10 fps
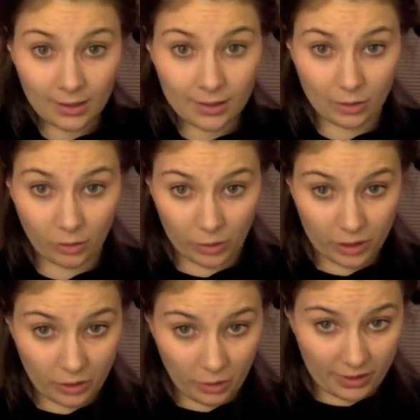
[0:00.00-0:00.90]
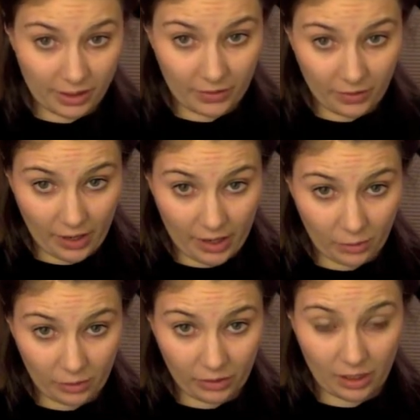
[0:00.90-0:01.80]
So once you are satisfied
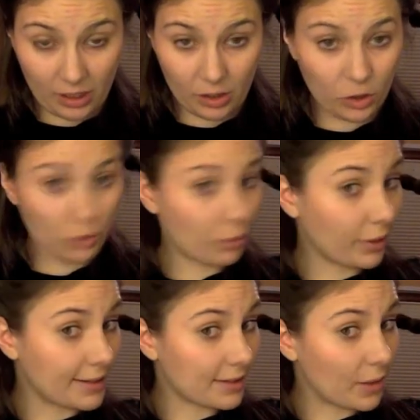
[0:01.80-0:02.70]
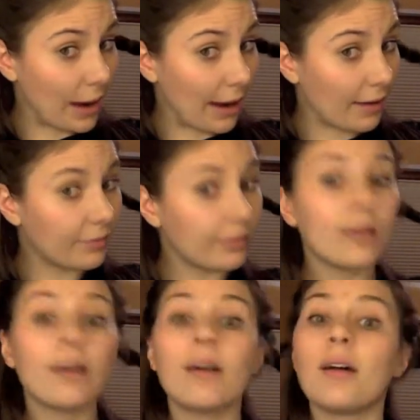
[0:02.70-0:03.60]
with the 2 braids that you have,
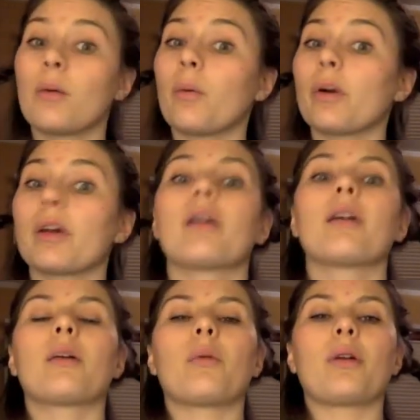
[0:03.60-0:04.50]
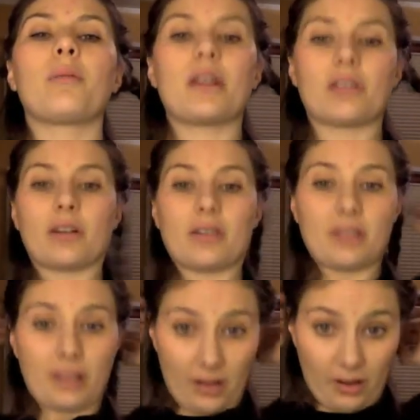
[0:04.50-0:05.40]
what you're going to want to make sure is that
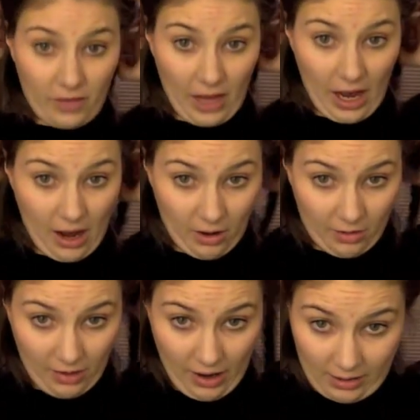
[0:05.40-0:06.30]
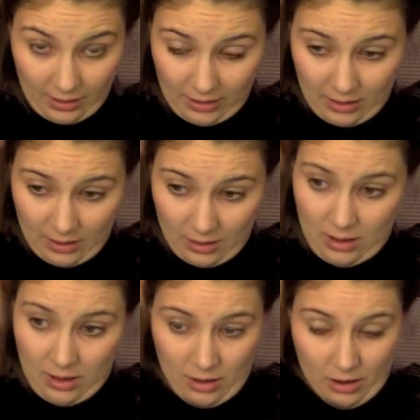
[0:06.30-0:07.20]
none of the hair that's
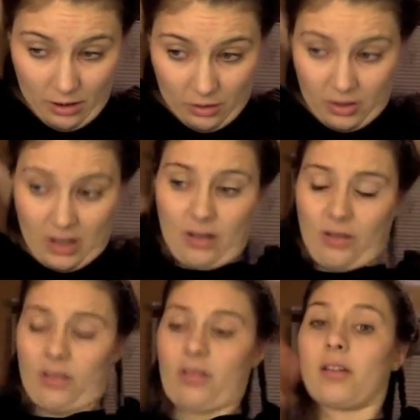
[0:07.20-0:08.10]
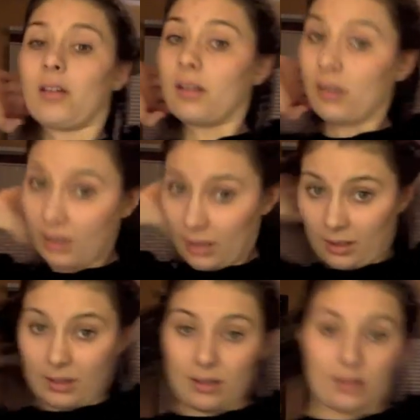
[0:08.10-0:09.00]
underneath
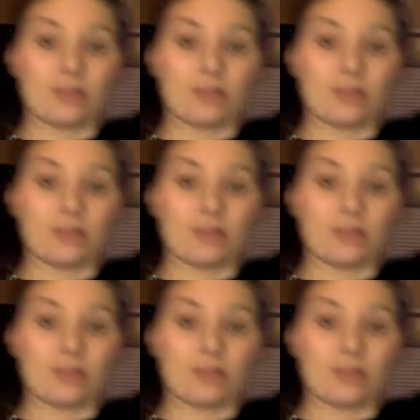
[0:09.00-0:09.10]
is